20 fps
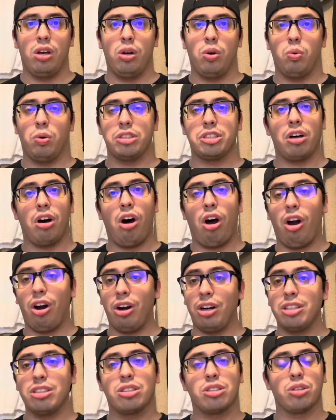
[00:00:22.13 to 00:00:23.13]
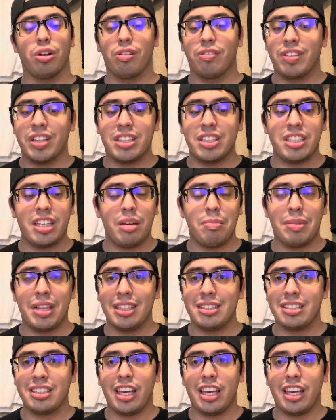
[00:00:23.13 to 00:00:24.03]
was the heart and soul of the team in this